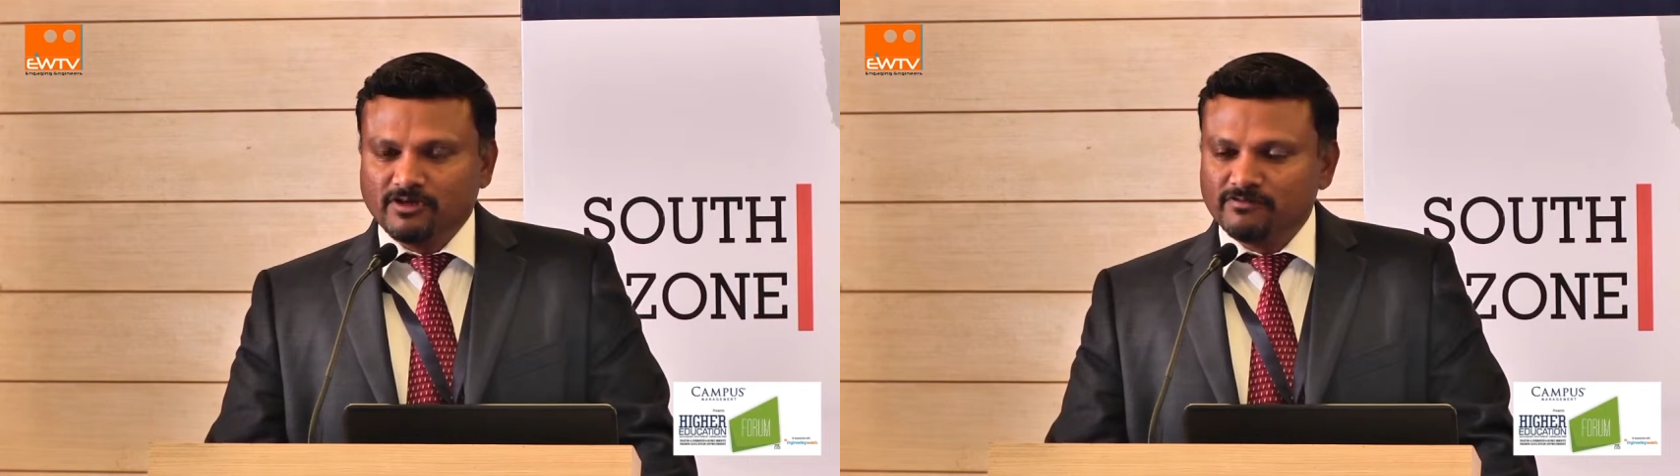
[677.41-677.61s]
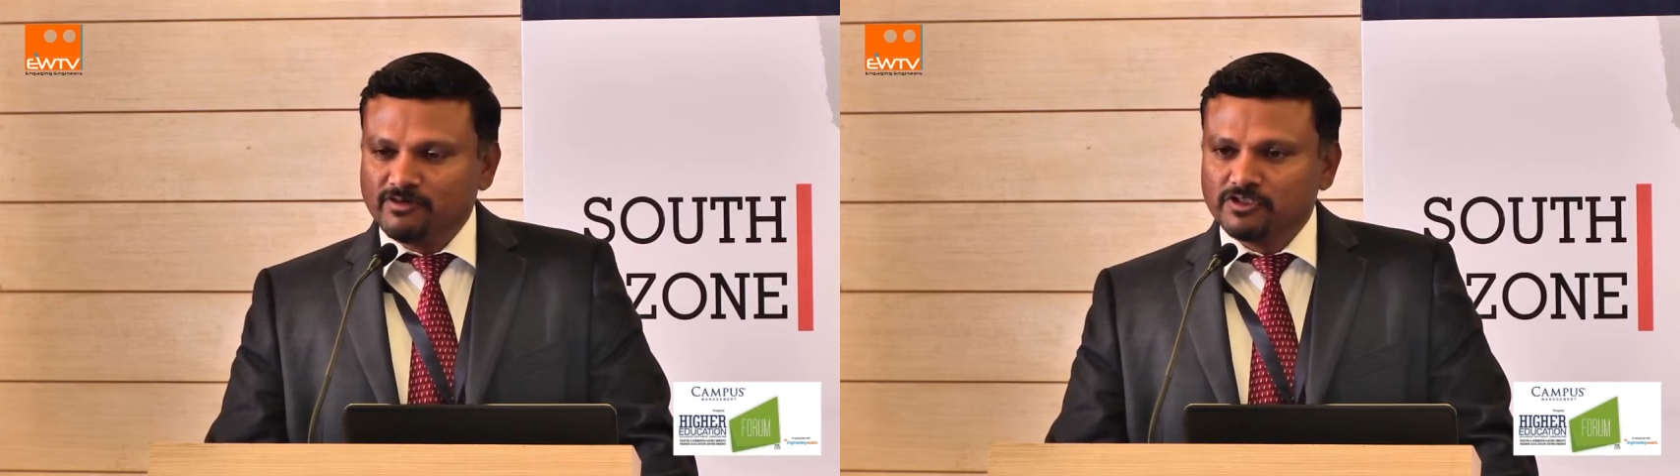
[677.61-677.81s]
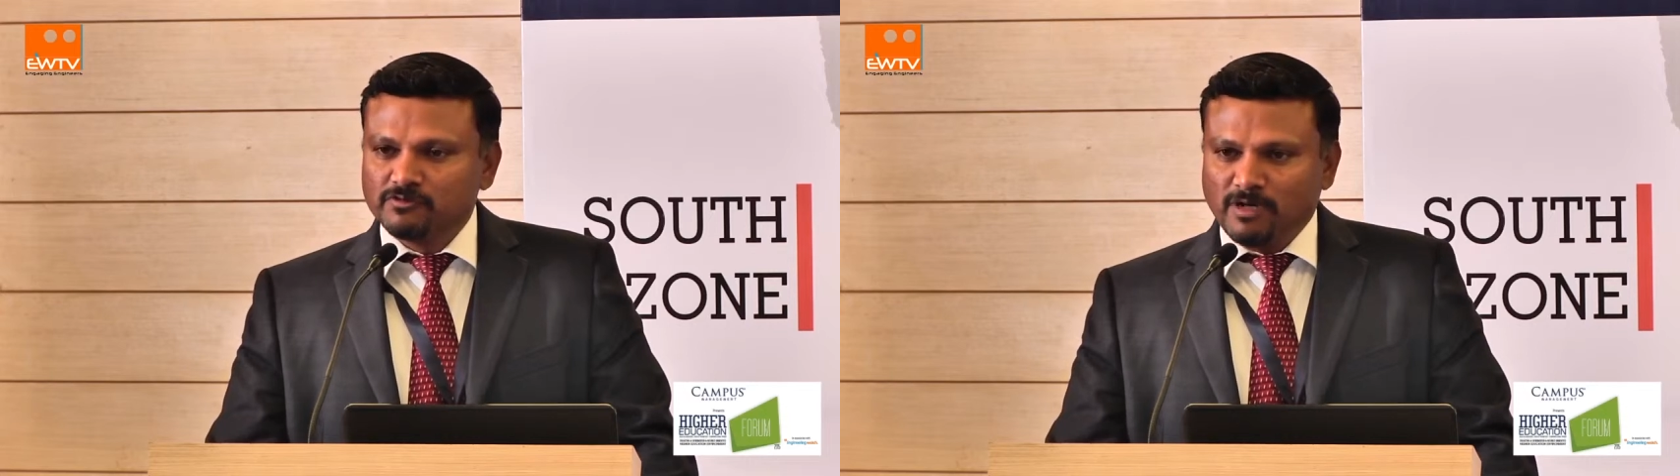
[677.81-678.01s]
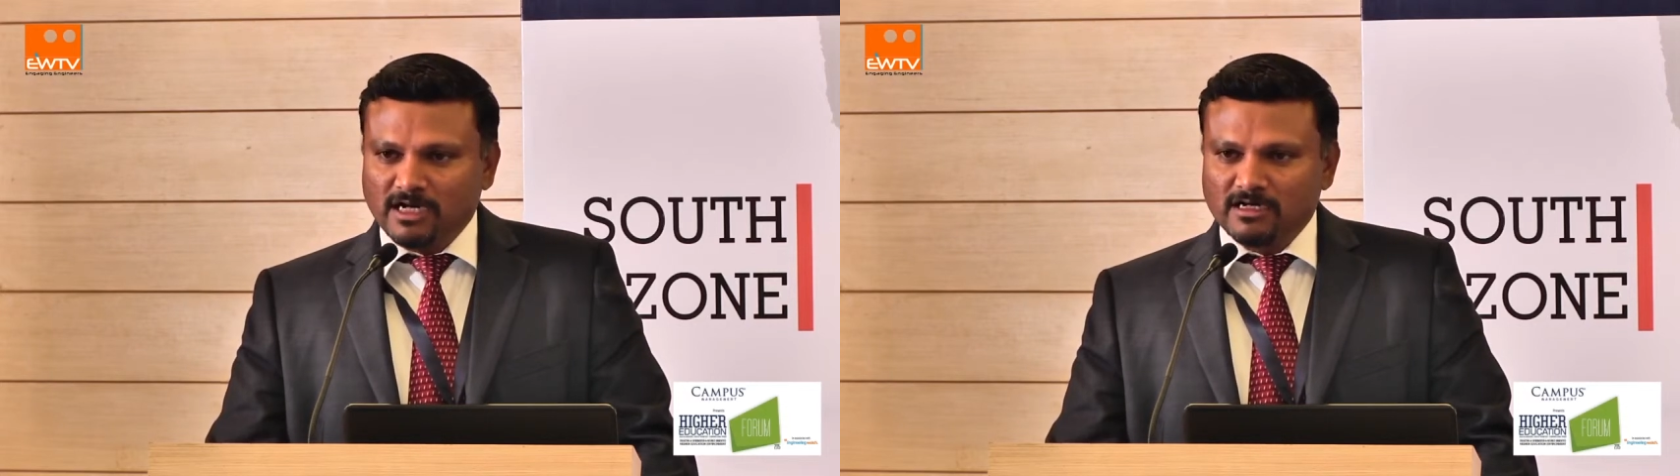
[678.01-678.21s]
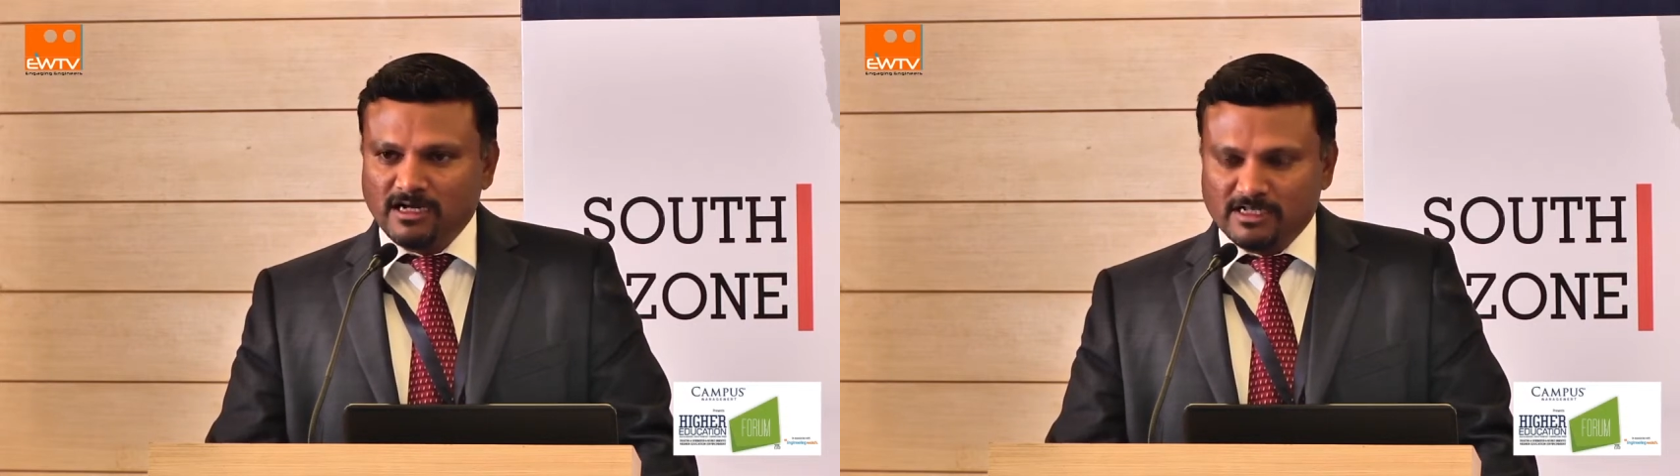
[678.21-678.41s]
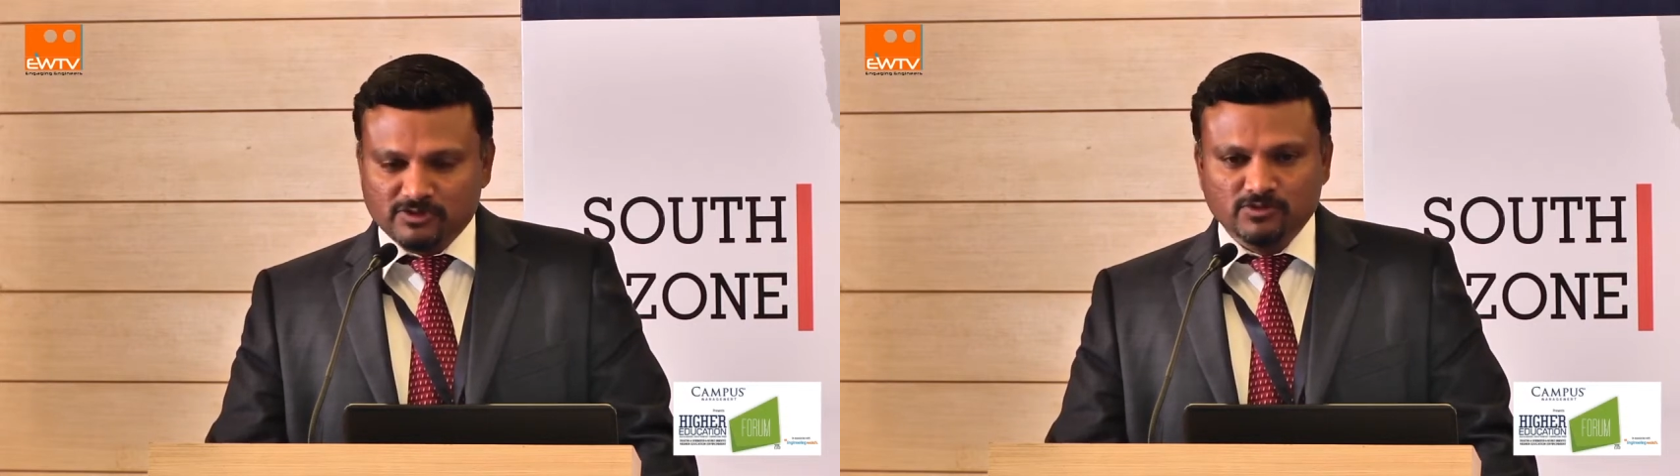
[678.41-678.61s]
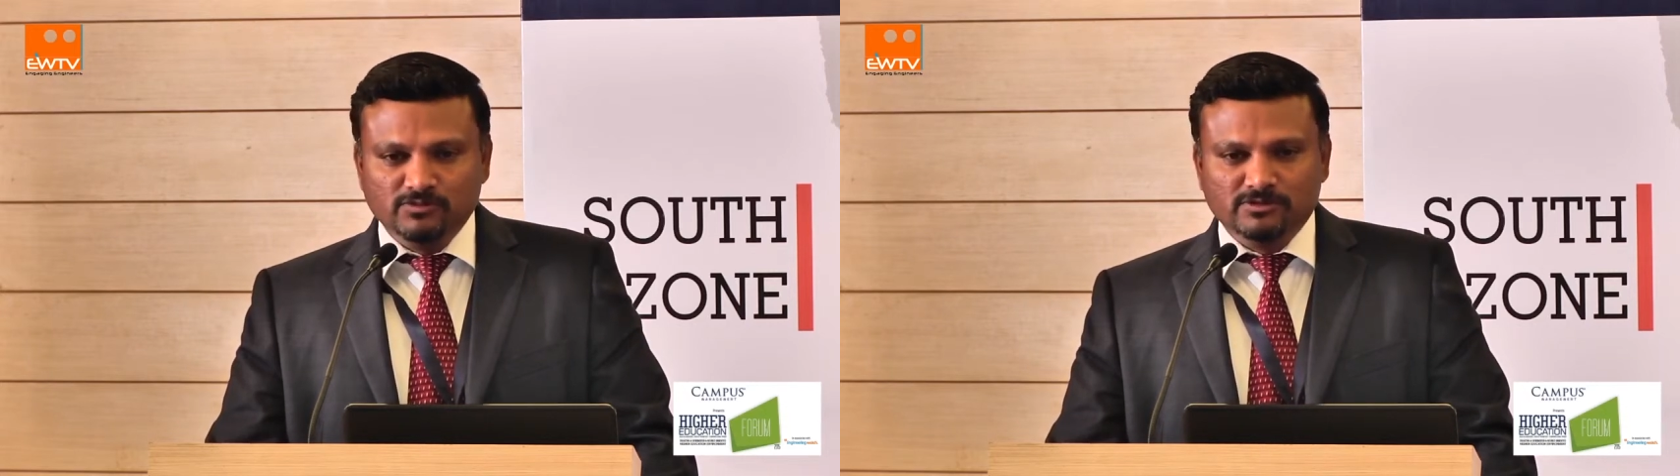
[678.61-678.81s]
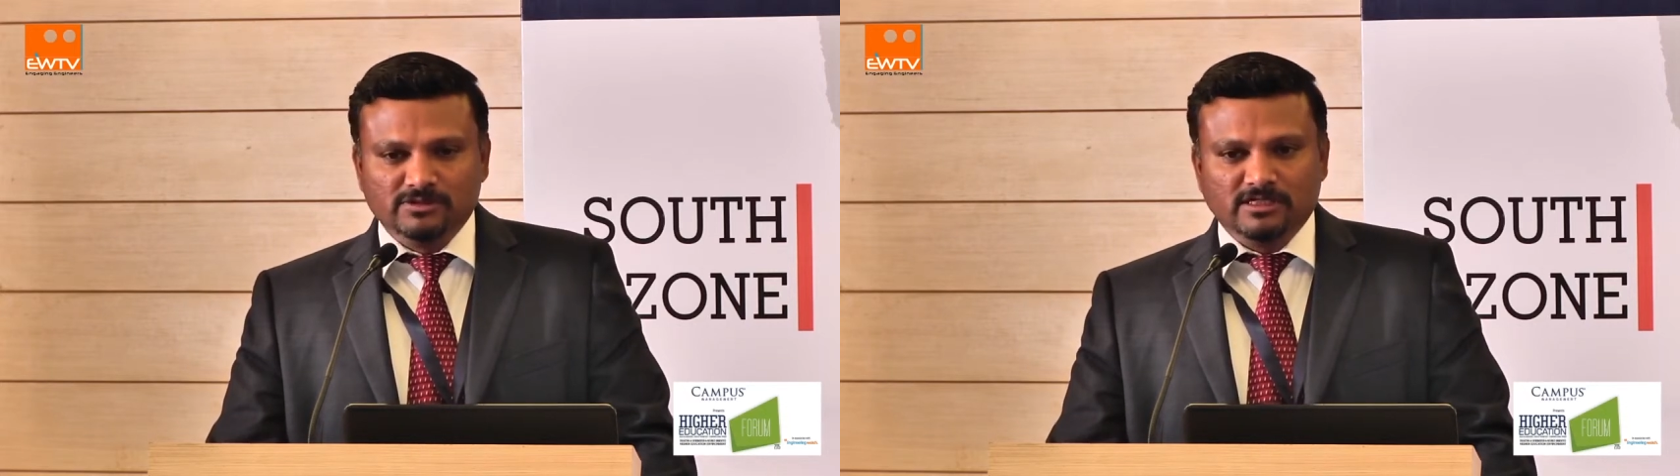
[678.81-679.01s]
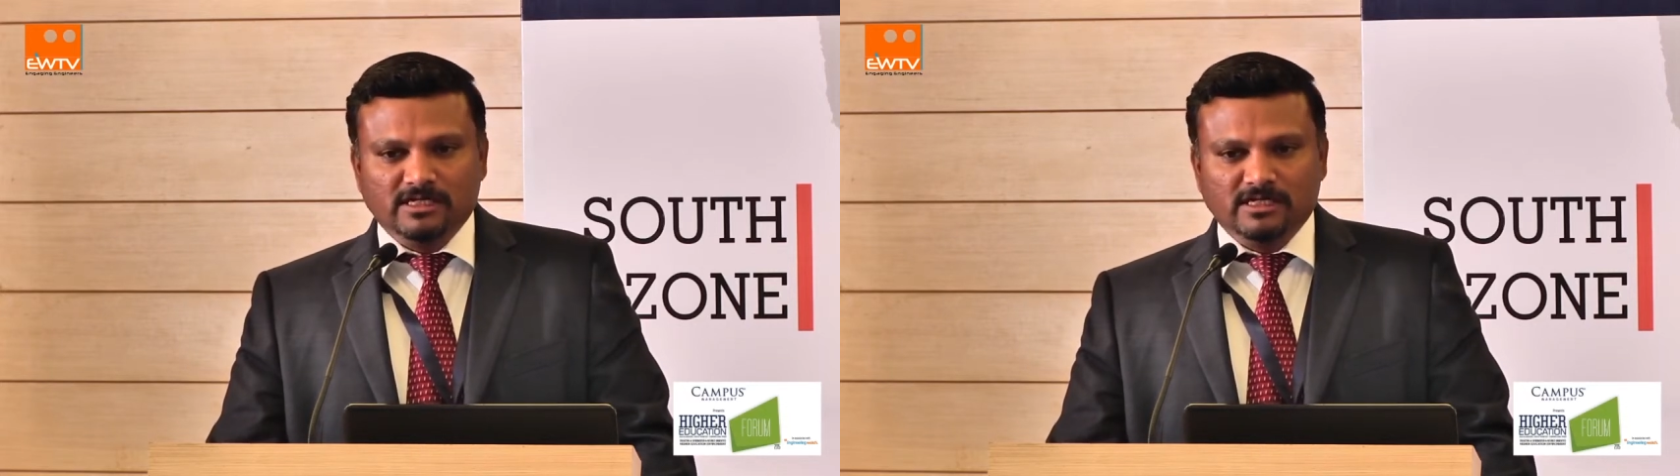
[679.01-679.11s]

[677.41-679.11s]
of your smart classrooms,